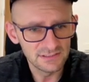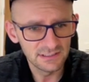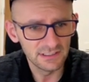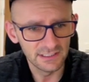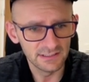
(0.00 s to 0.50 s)

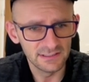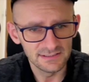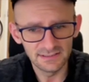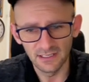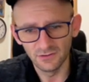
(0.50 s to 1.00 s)
click this
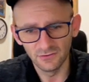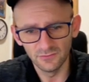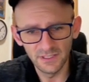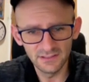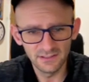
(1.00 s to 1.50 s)
download
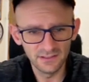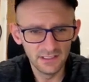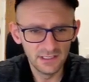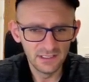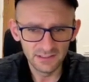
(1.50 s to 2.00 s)
button.
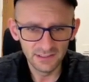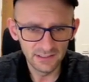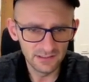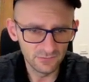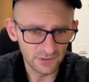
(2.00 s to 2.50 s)

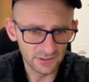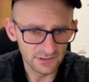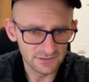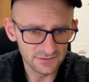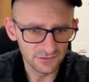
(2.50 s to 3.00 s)
Then we're going to
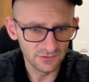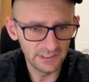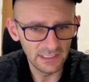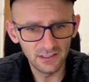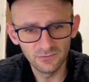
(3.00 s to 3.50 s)
scroll
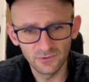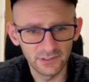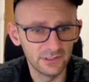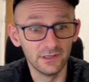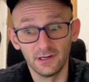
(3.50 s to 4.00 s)
down. We're
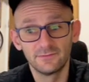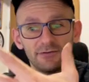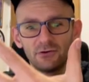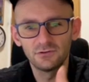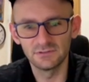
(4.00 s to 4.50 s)
going to, of
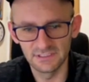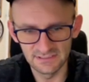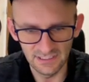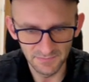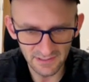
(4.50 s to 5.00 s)
course,
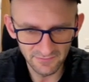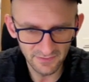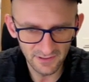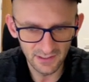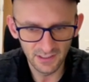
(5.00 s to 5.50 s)
accept
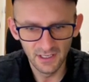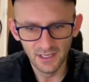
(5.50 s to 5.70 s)
everything.